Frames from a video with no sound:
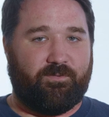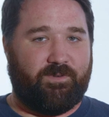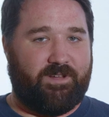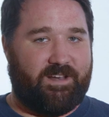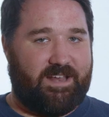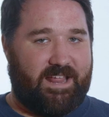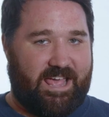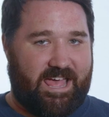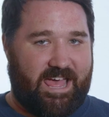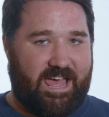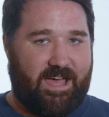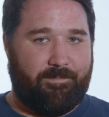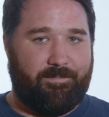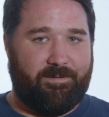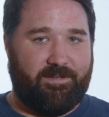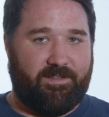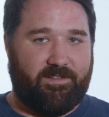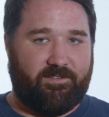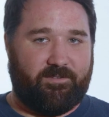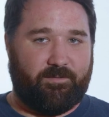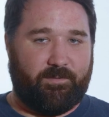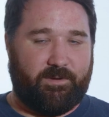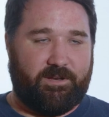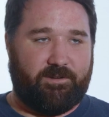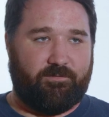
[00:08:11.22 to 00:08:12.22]
what
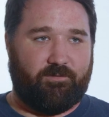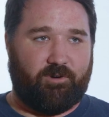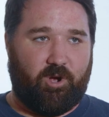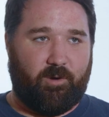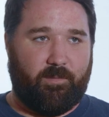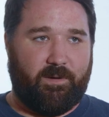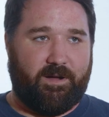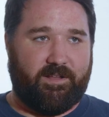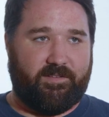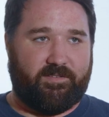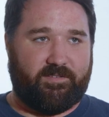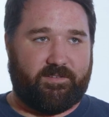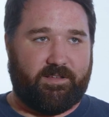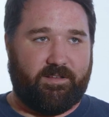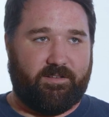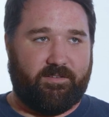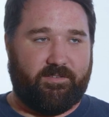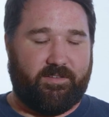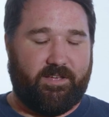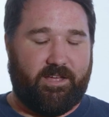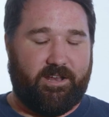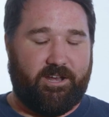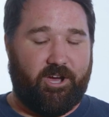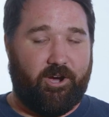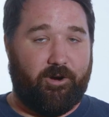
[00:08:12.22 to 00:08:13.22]
happens when robots can
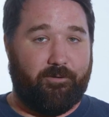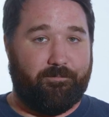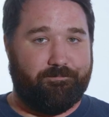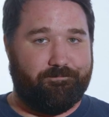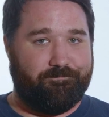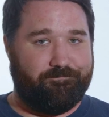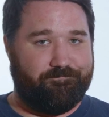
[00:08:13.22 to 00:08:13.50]
say no.